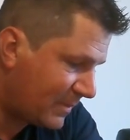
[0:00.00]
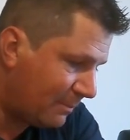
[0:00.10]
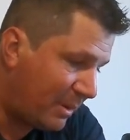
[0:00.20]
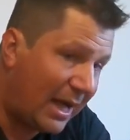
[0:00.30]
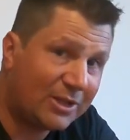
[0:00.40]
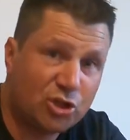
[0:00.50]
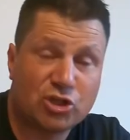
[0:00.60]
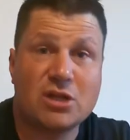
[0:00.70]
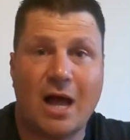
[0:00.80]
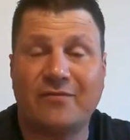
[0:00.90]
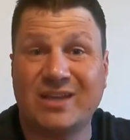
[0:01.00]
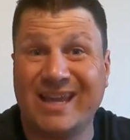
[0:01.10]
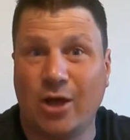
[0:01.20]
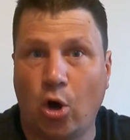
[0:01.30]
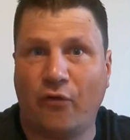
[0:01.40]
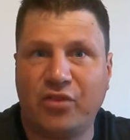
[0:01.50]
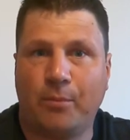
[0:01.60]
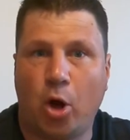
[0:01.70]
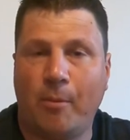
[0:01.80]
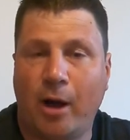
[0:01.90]
but just enough to get it off the
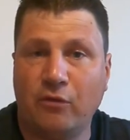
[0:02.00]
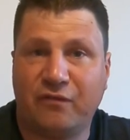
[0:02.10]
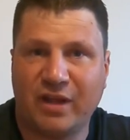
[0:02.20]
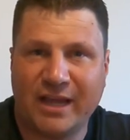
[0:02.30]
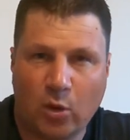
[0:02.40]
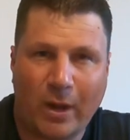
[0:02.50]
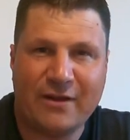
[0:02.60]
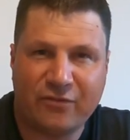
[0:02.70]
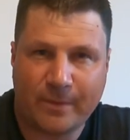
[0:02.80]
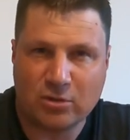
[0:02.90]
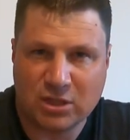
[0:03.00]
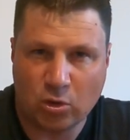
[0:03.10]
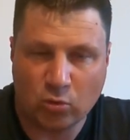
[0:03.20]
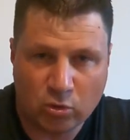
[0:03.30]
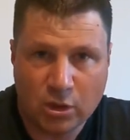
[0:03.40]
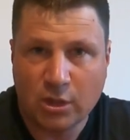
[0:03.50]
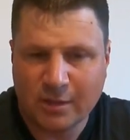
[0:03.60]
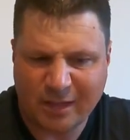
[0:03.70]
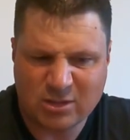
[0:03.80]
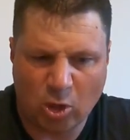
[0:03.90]
bottom, hopefully, and away from those
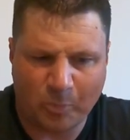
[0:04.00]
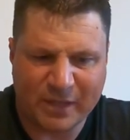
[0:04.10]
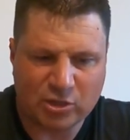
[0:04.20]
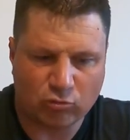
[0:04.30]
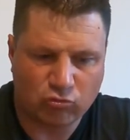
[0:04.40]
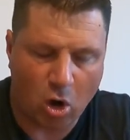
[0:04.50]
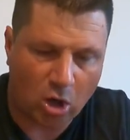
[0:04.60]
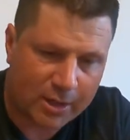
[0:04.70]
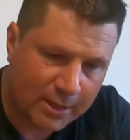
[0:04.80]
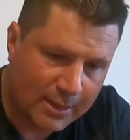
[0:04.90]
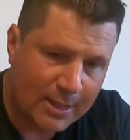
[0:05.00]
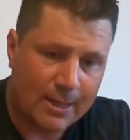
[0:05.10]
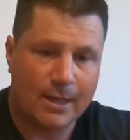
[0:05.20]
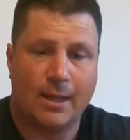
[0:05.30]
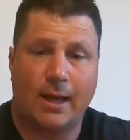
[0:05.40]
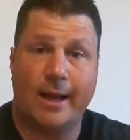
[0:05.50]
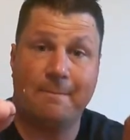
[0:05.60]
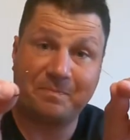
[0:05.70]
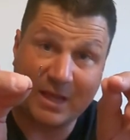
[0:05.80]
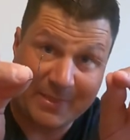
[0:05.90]
little bits of rock.
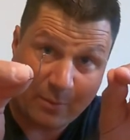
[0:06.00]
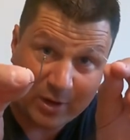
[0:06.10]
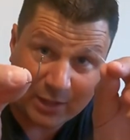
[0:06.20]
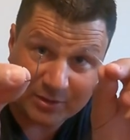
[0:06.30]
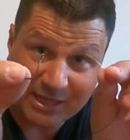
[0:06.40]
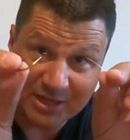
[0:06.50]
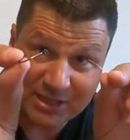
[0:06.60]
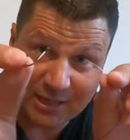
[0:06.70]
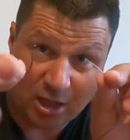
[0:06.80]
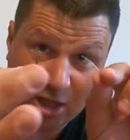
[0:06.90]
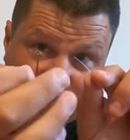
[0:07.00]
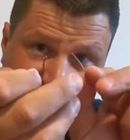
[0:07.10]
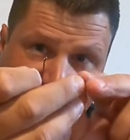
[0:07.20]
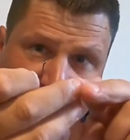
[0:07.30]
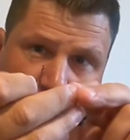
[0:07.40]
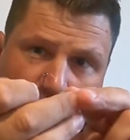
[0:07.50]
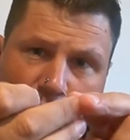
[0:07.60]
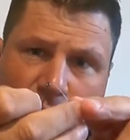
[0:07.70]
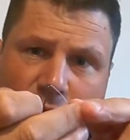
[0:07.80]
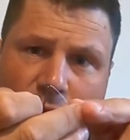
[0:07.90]
And then we're going to attach that last and final
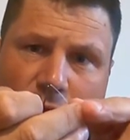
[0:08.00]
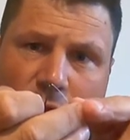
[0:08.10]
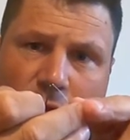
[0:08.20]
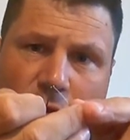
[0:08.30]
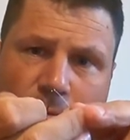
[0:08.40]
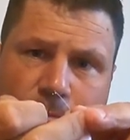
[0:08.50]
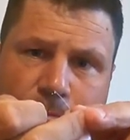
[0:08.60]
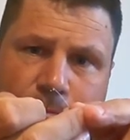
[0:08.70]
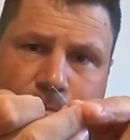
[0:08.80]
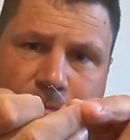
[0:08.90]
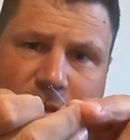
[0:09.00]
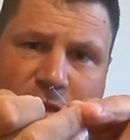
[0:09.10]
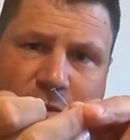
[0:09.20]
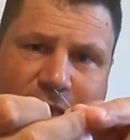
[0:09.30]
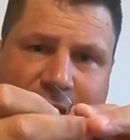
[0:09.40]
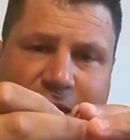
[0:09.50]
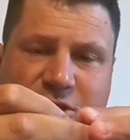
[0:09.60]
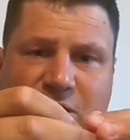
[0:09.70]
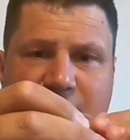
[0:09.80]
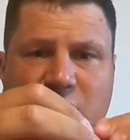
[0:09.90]
hook. So again,
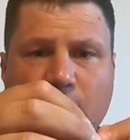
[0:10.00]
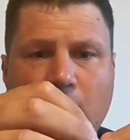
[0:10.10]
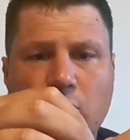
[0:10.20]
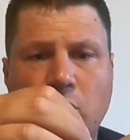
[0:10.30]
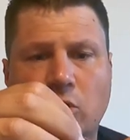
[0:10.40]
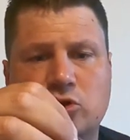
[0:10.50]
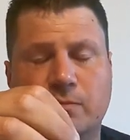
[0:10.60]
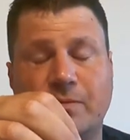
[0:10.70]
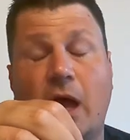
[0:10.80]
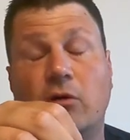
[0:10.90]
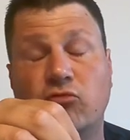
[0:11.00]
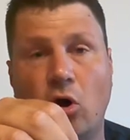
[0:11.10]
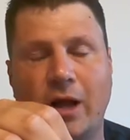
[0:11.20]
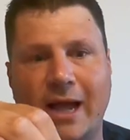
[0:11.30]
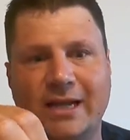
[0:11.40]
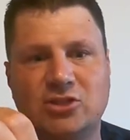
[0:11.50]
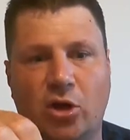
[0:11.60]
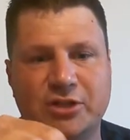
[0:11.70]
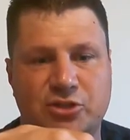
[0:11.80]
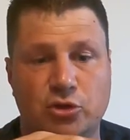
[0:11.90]
this is a
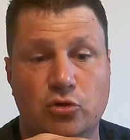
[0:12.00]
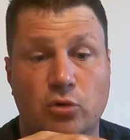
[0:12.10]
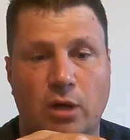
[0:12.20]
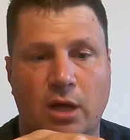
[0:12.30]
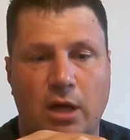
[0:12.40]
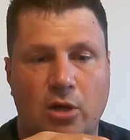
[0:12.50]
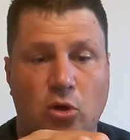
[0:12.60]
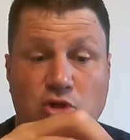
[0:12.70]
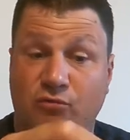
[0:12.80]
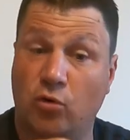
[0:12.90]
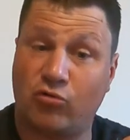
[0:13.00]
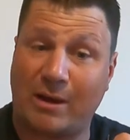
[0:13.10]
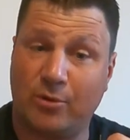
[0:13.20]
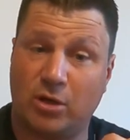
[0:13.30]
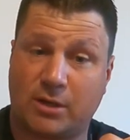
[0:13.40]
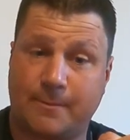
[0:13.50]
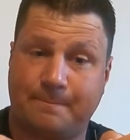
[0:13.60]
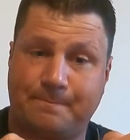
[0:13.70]
size 2 coxswain wall crab hook.